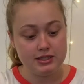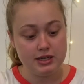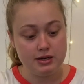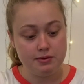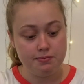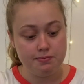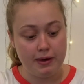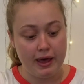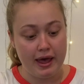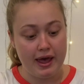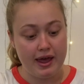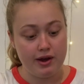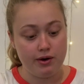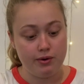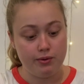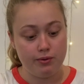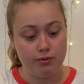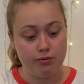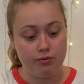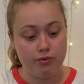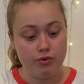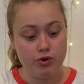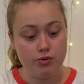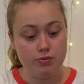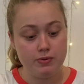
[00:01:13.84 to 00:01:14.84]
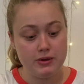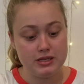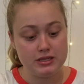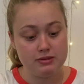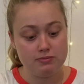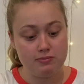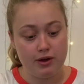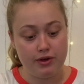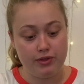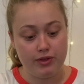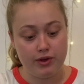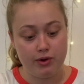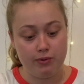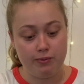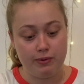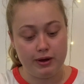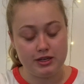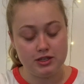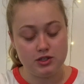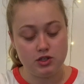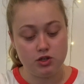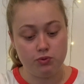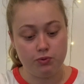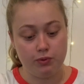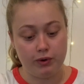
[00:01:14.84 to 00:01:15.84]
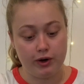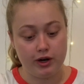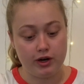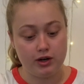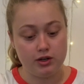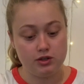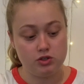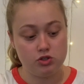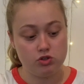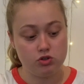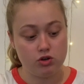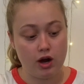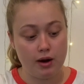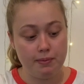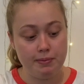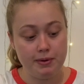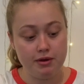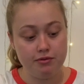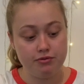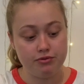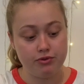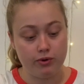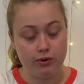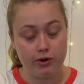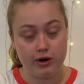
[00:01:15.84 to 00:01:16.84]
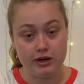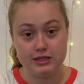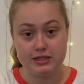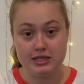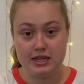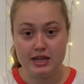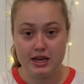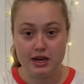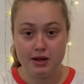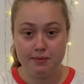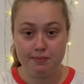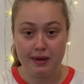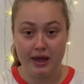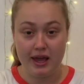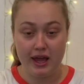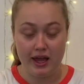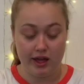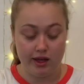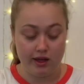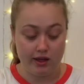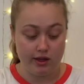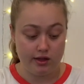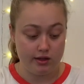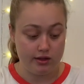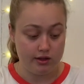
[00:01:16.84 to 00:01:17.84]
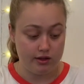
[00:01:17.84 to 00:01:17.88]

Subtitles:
in bed, Ruby's mother went to work scrubbing floors in a bank.